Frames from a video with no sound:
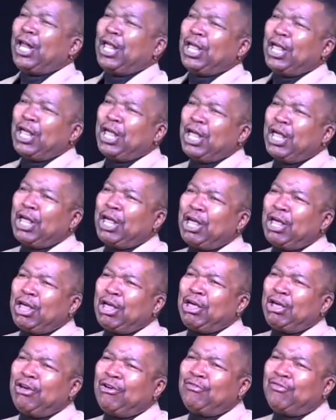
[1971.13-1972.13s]

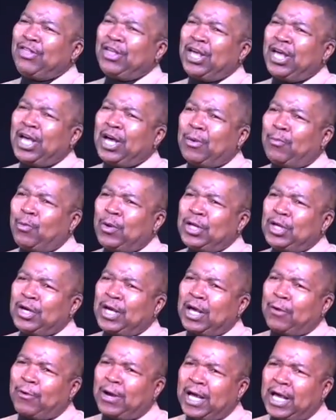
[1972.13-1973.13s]
love them when you
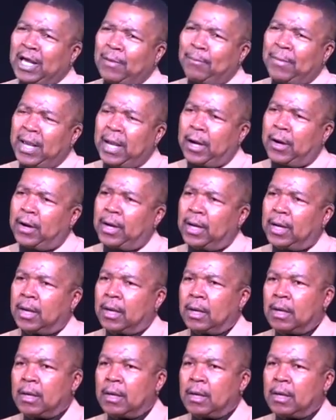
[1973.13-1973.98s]
get ready to get married.